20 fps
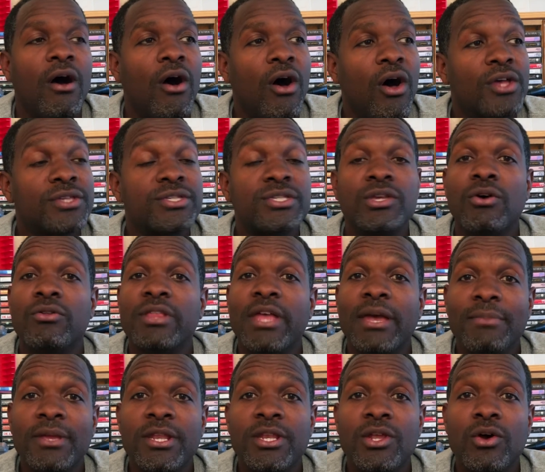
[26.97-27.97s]
Also,
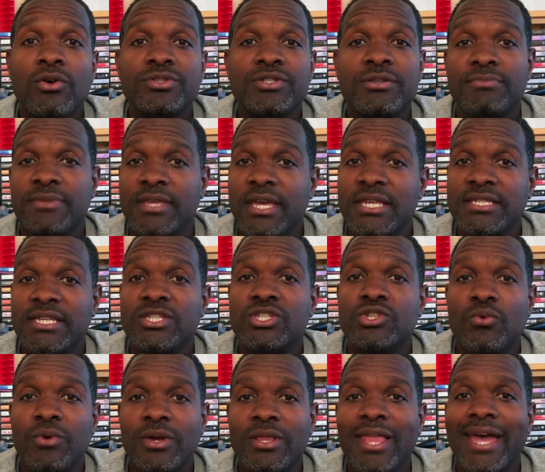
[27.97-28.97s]
let me know some things that
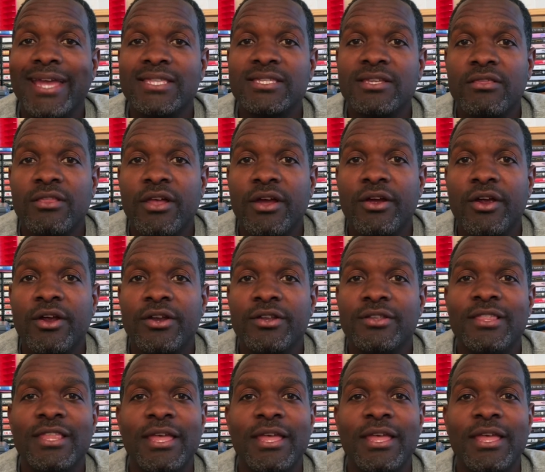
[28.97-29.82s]
you would like to learn.